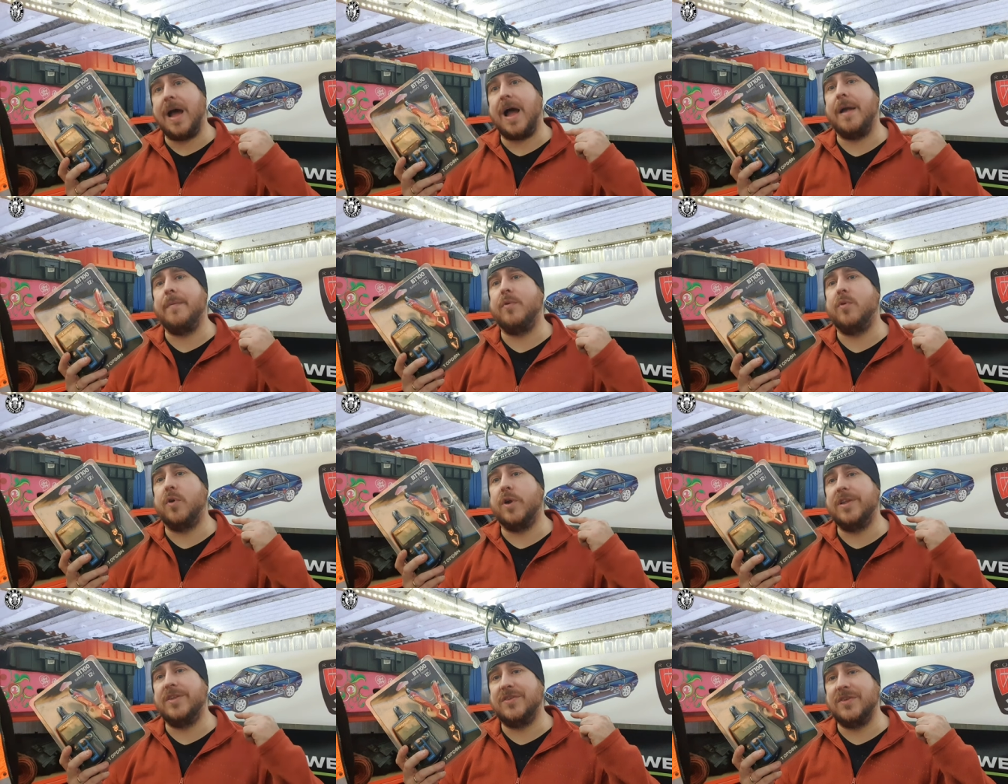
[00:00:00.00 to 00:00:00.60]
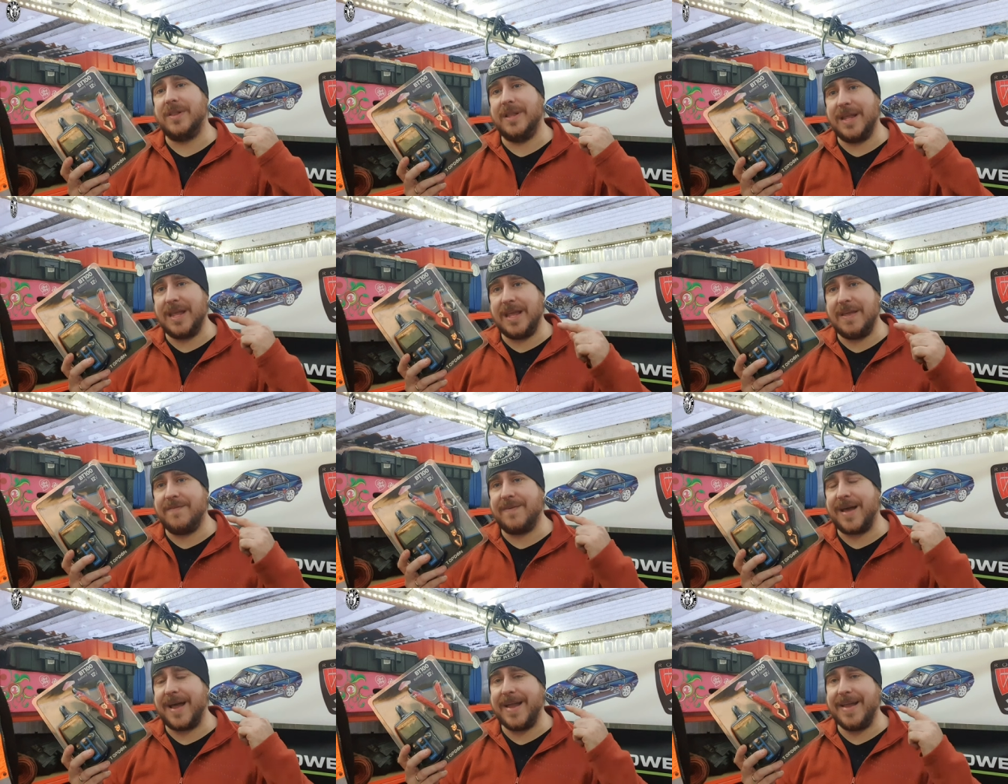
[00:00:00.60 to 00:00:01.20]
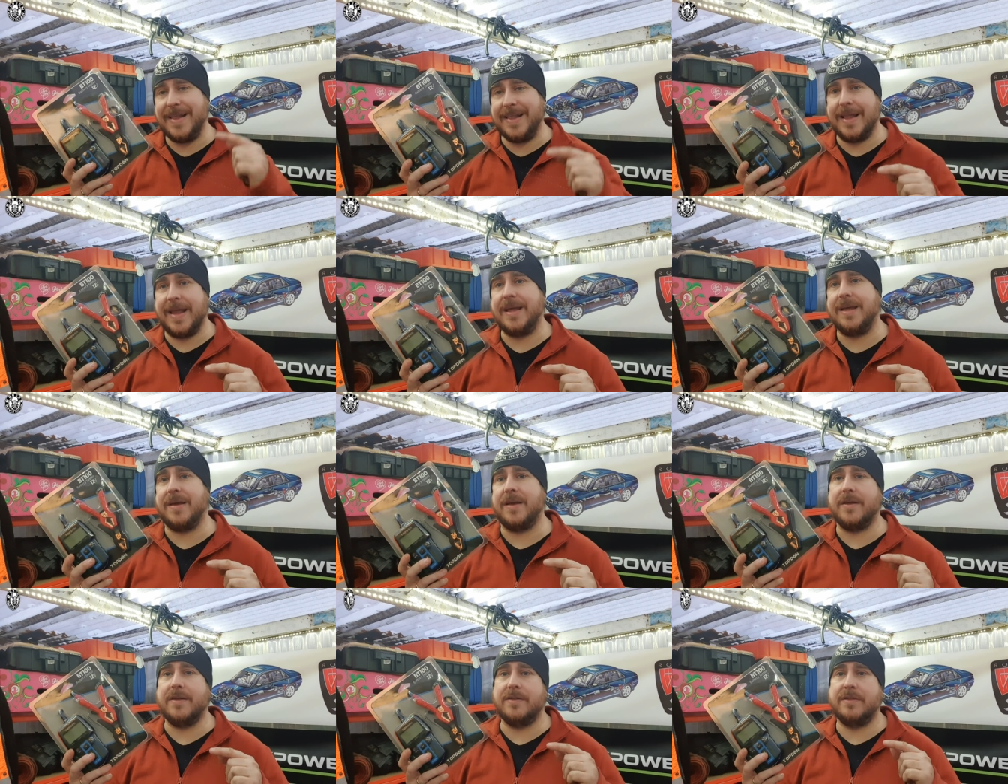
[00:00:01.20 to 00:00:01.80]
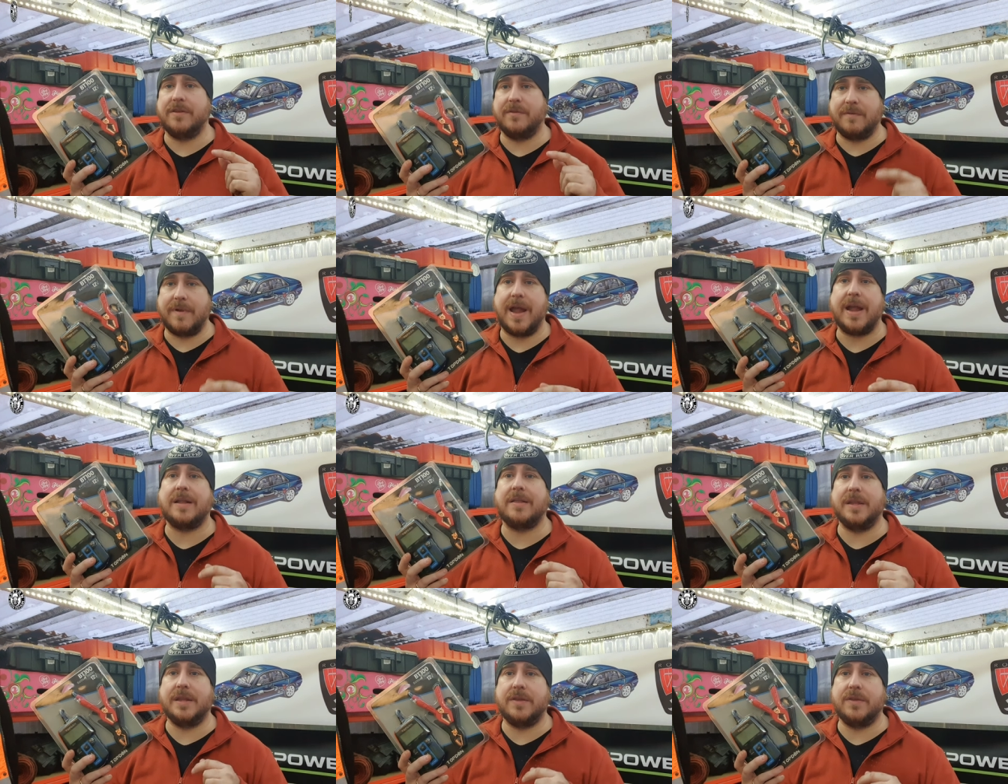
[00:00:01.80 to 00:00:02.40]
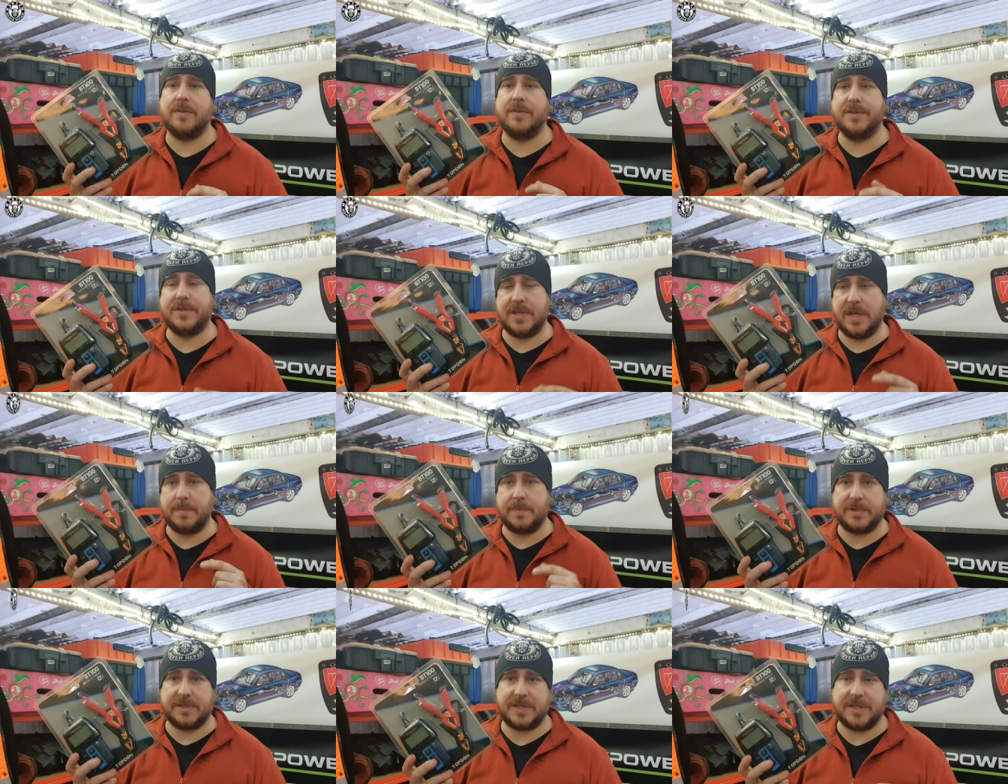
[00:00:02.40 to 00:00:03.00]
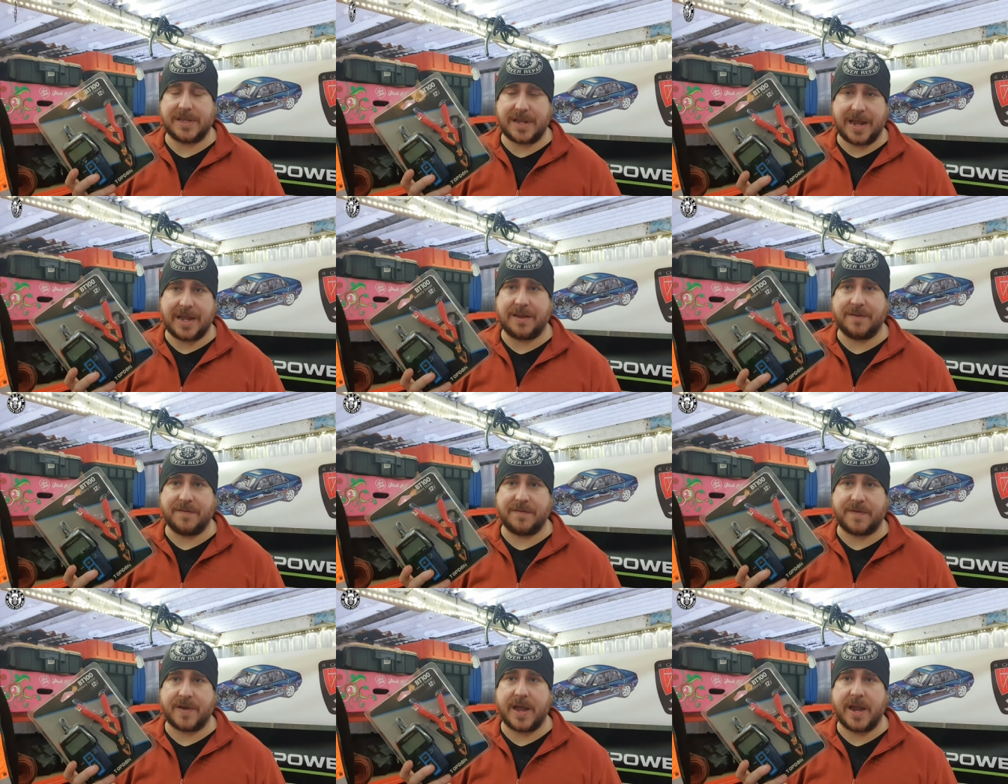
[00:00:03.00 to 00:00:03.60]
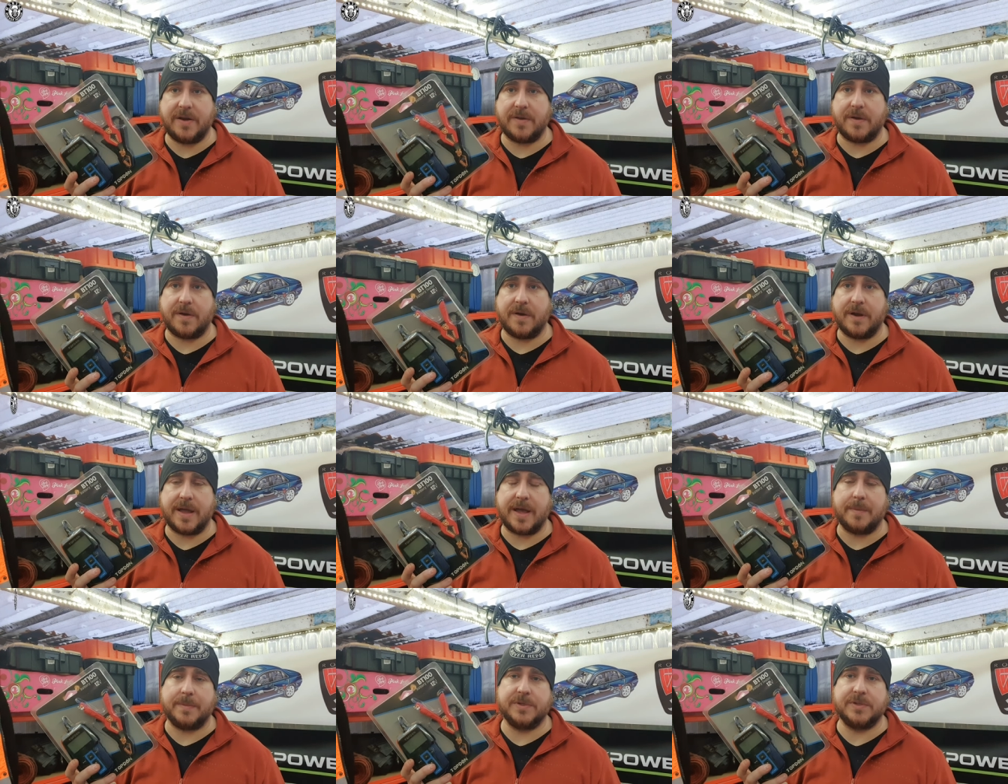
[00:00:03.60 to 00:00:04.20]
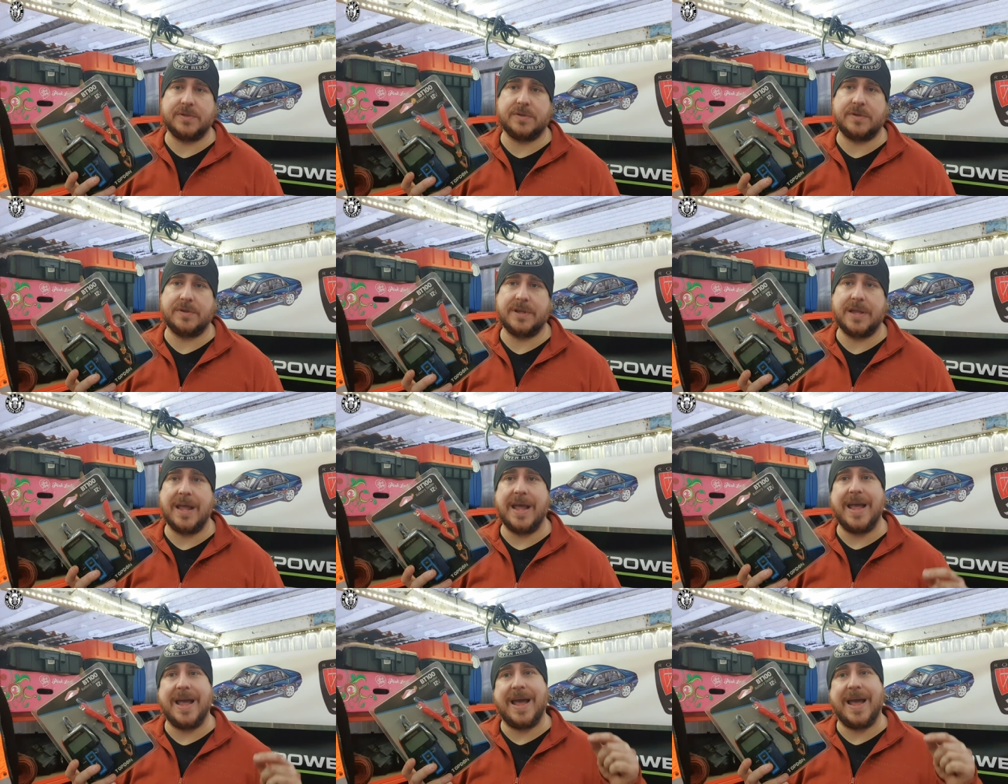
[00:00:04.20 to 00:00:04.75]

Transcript: I'm going to leave a link directly to the cheapest that I can find on Amazon